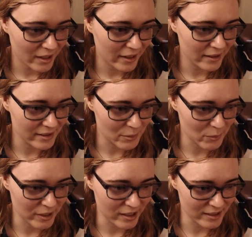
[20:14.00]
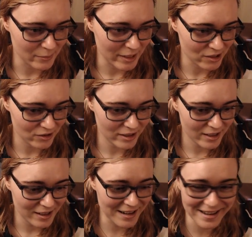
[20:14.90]
It's pretty awesome,
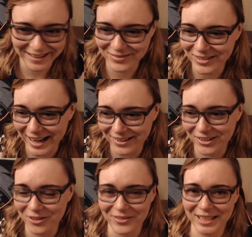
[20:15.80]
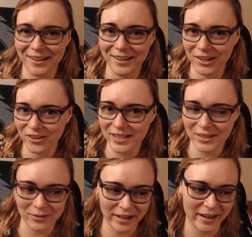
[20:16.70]
actually. I don't know if it's going to
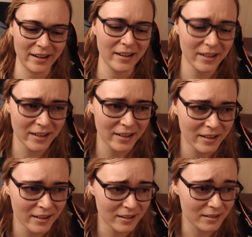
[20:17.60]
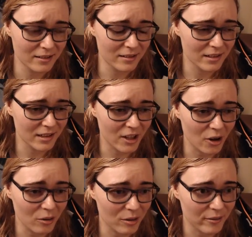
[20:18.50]
increase when I
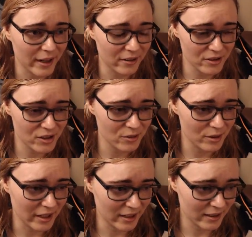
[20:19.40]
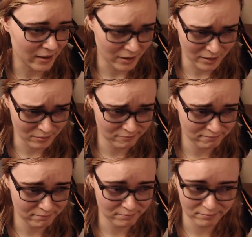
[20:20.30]
go around to, like,
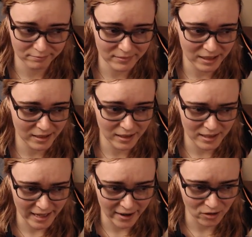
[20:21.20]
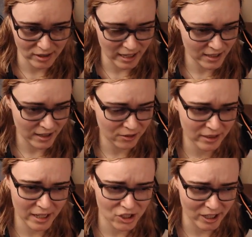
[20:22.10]
in towns. I don't
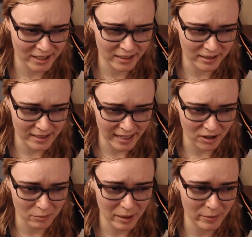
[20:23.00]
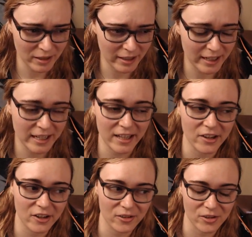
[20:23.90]
think I checked it in a town. Maybe, like,
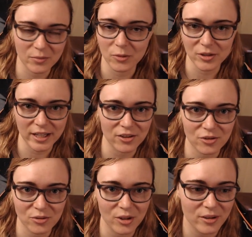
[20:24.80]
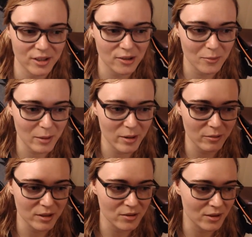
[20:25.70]
here there's more textures loaded, so maybe
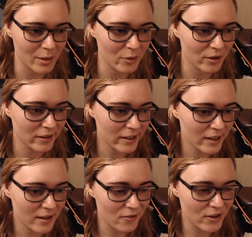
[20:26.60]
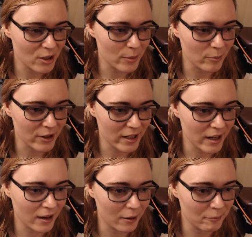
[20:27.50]
it would use a lot more video memory.
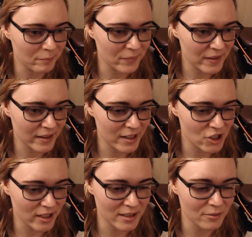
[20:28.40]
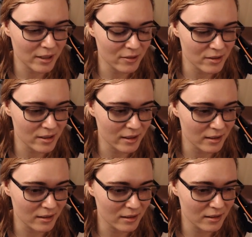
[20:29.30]
I think I checked it when I was in
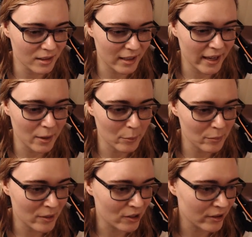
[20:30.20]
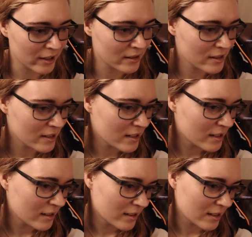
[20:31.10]
the camp, Marrohead.
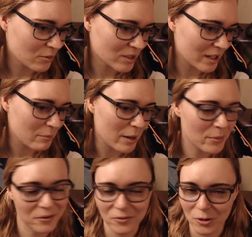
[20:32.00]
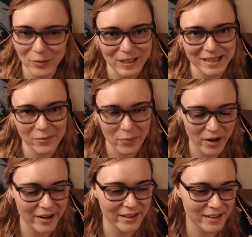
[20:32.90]
That was, like, my performance
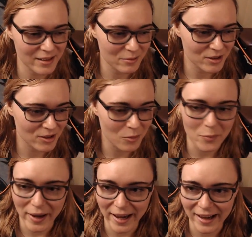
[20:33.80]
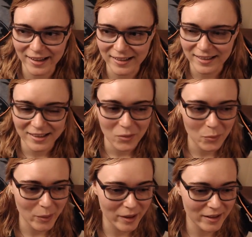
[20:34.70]
spot because it was so bad.
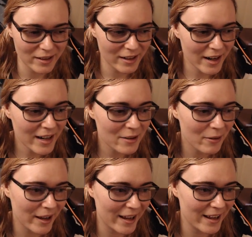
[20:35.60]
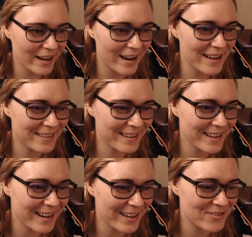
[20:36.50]
But anyway, I
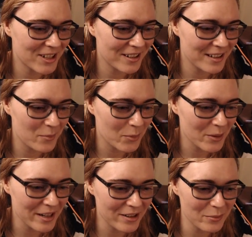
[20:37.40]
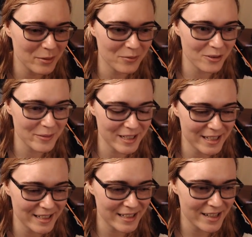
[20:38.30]
think I've done a pretty good
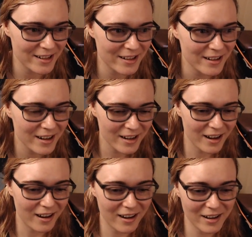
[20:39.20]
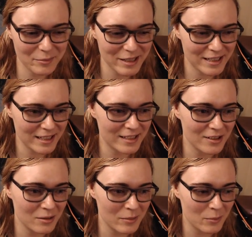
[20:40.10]
performance test here on my
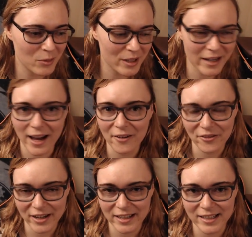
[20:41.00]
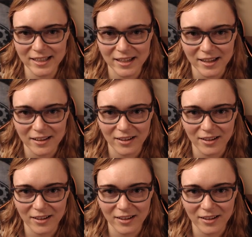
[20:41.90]
system. I'm pretty confident